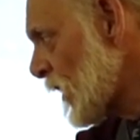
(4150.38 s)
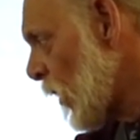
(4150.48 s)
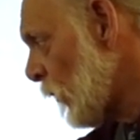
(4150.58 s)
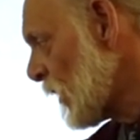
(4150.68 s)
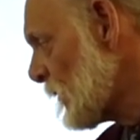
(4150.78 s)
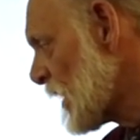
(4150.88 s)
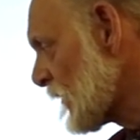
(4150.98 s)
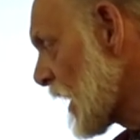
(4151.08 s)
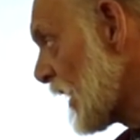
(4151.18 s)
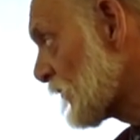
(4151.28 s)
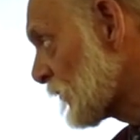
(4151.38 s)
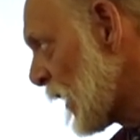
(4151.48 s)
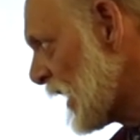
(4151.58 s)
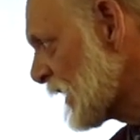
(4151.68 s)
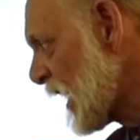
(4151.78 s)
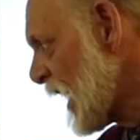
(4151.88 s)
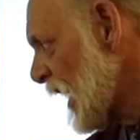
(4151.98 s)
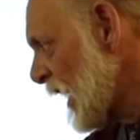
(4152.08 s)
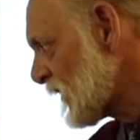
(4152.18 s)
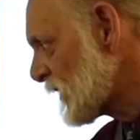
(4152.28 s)
that holy men of God spake
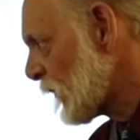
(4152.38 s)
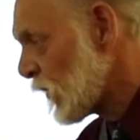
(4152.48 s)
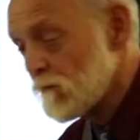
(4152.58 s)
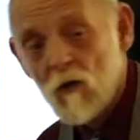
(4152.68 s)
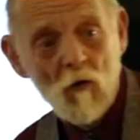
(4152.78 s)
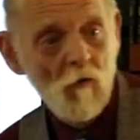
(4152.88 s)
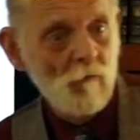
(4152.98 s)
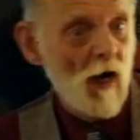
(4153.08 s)
as they were moved